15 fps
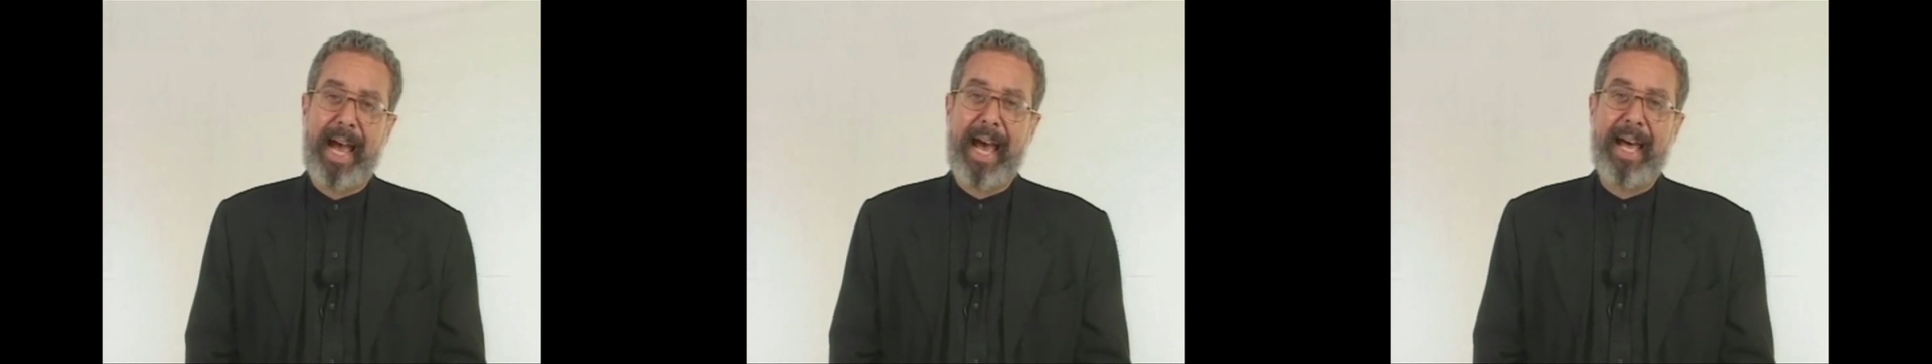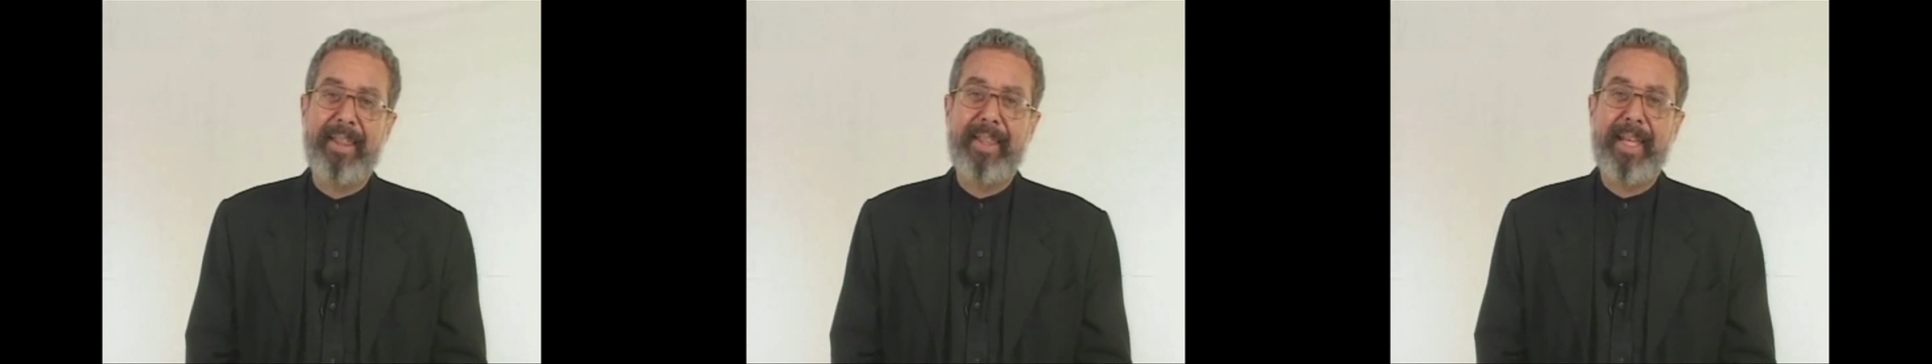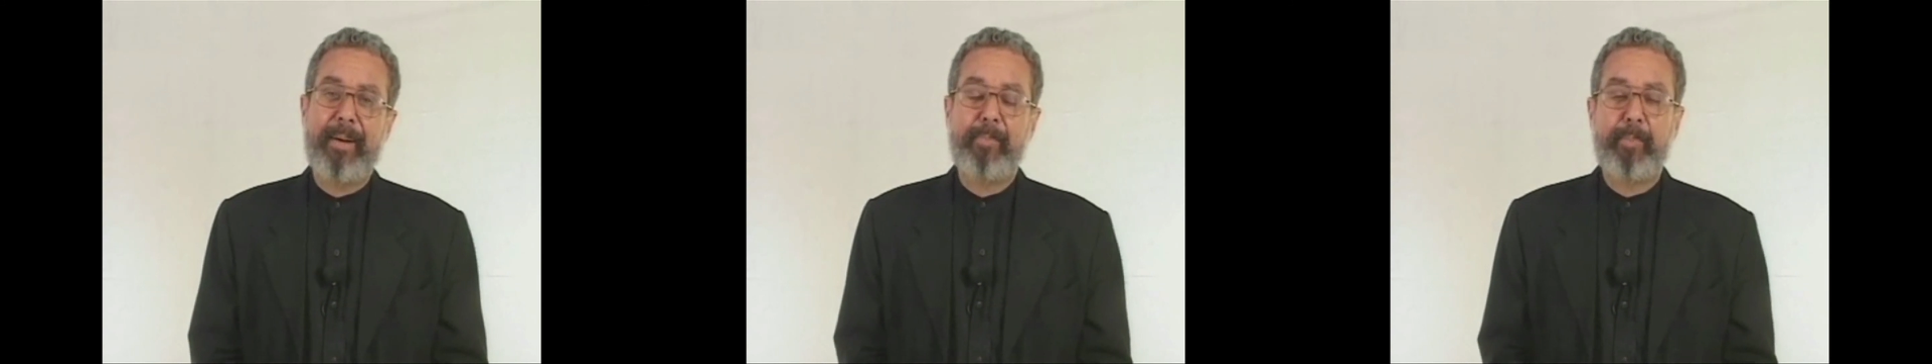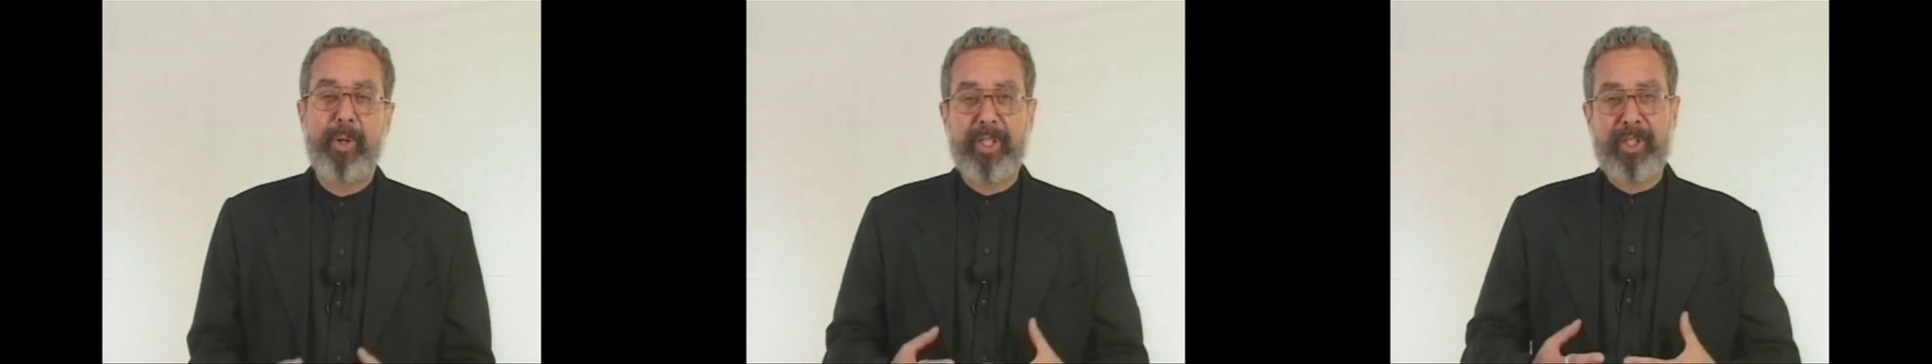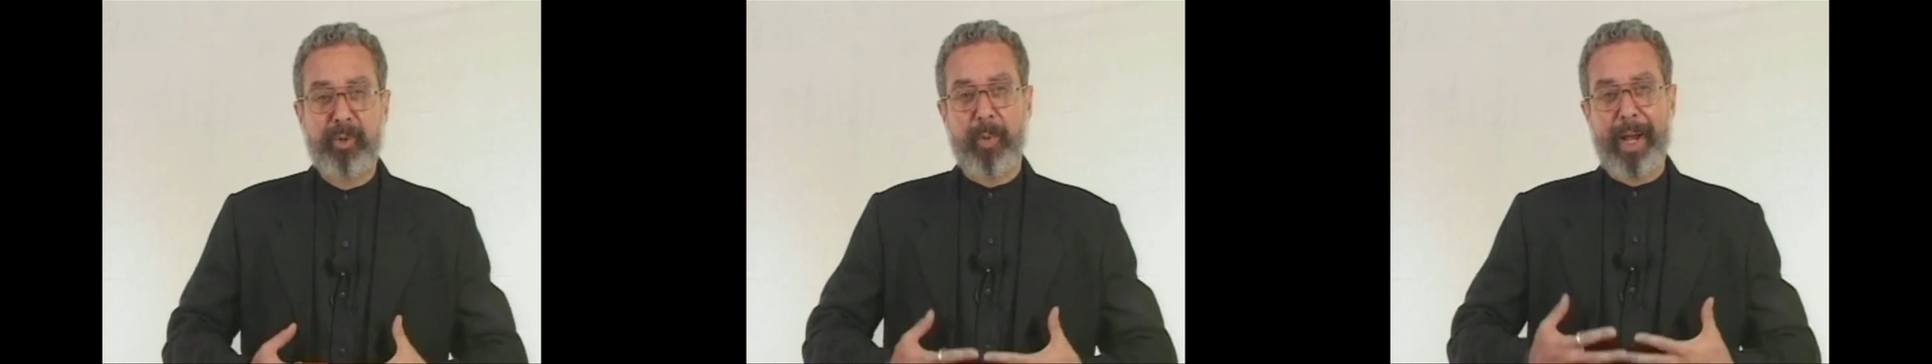and that
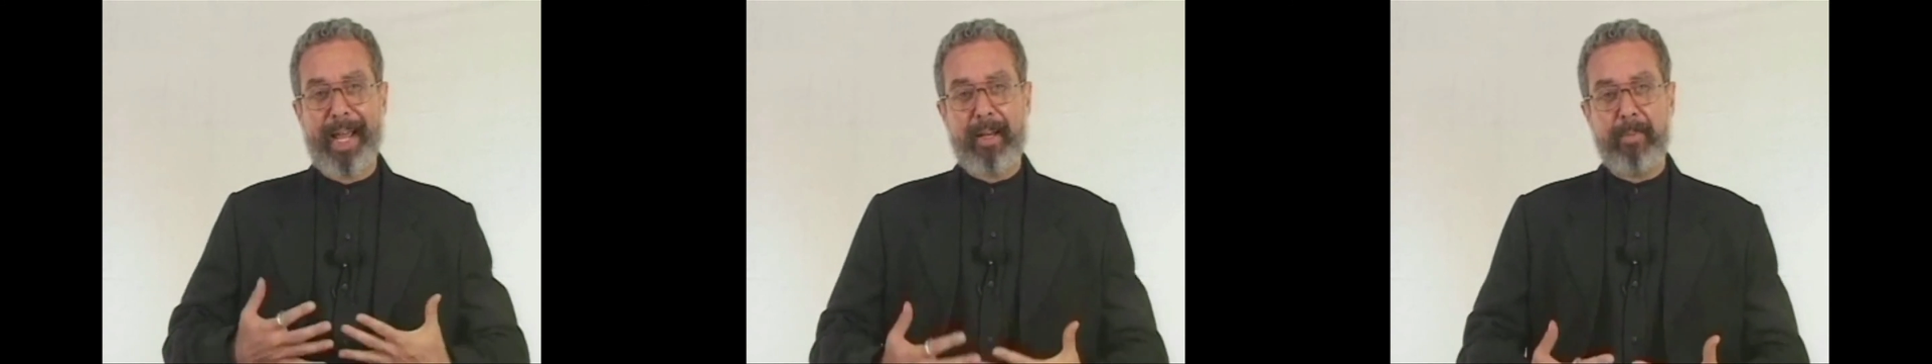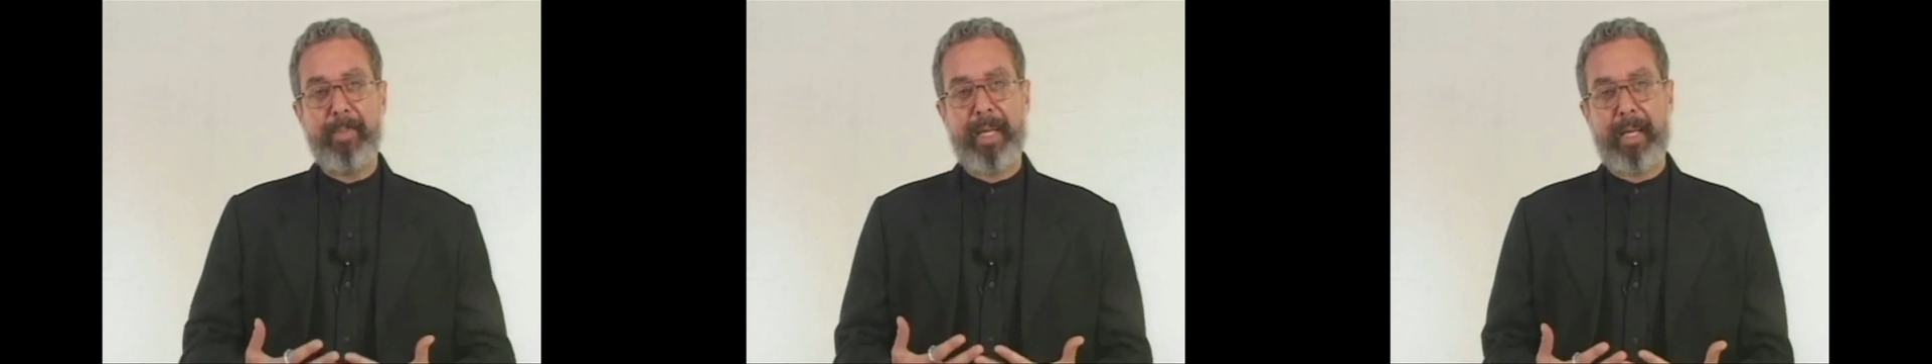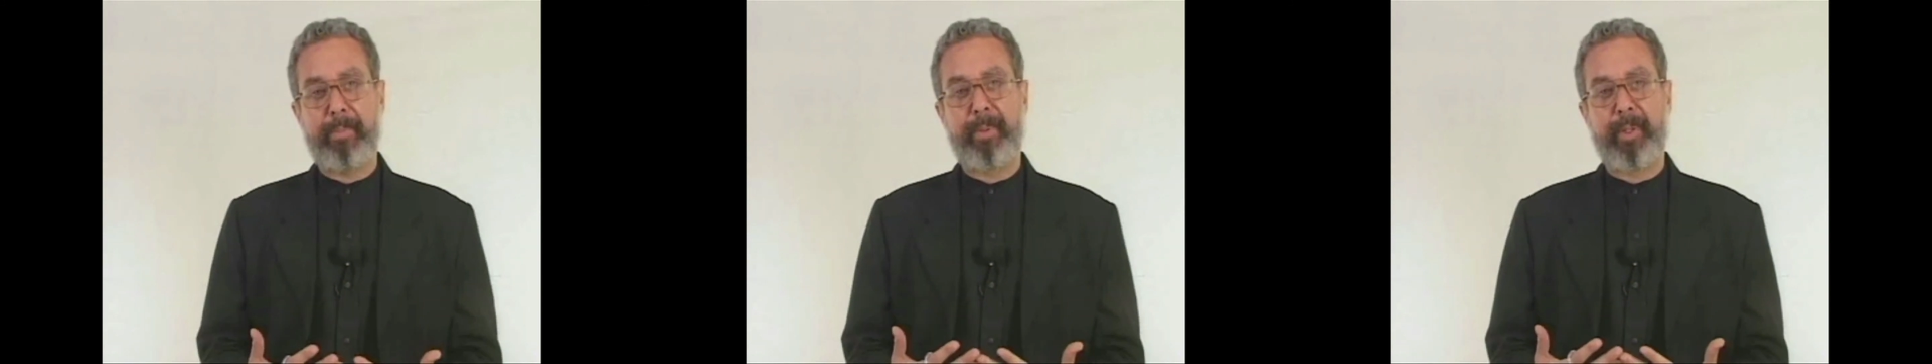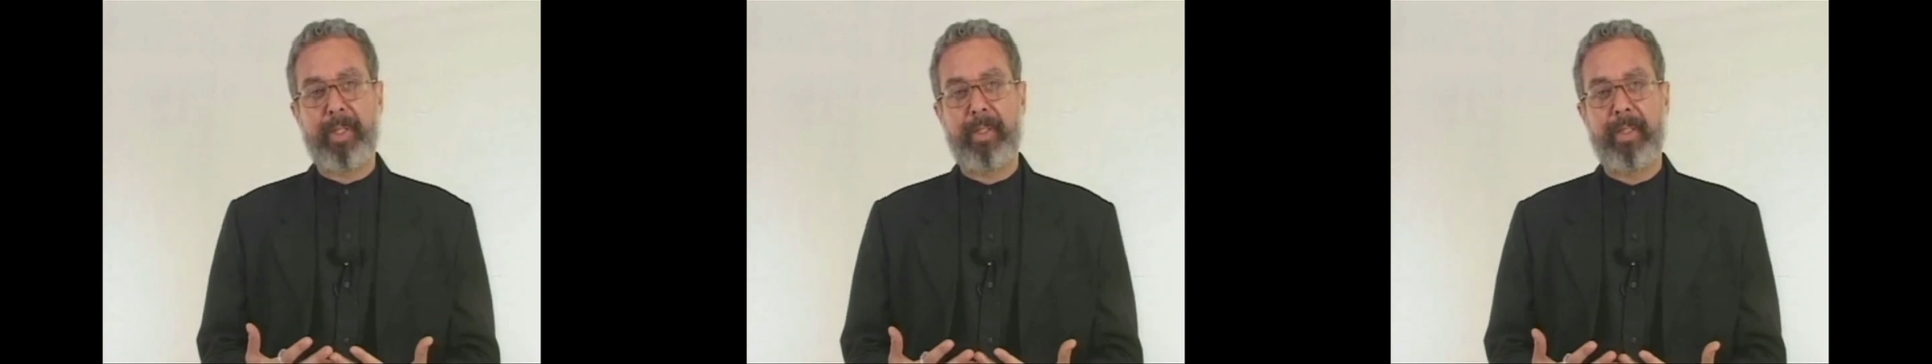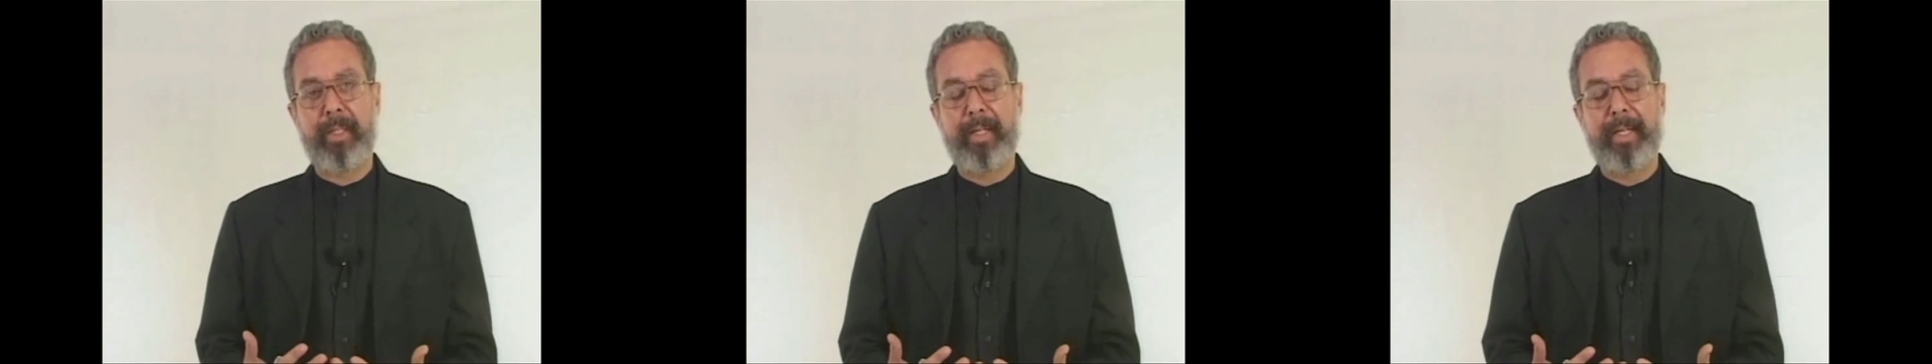persuade
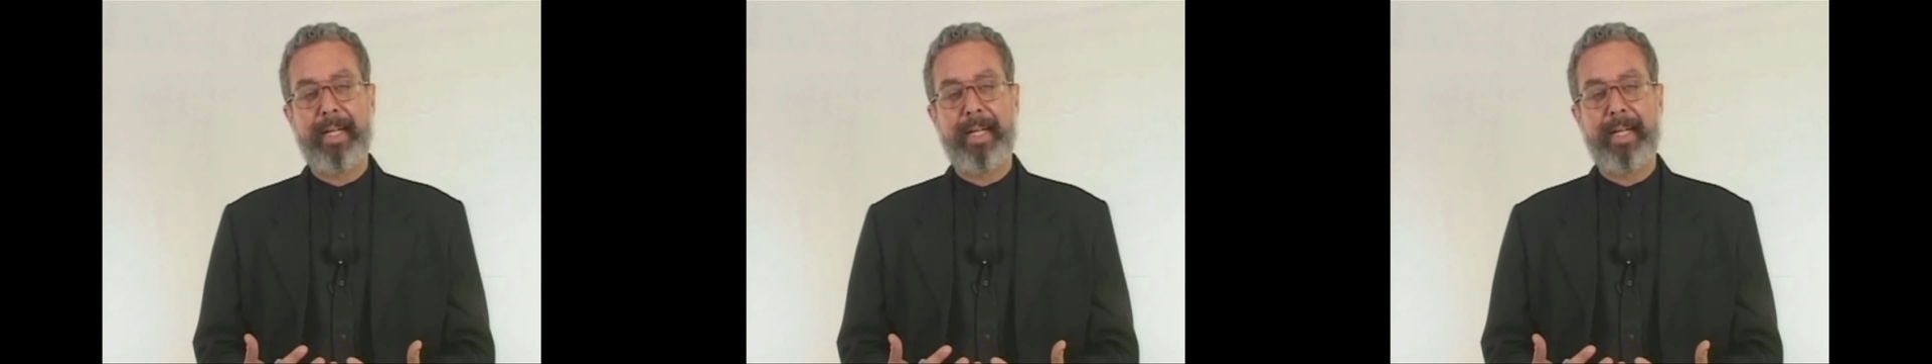people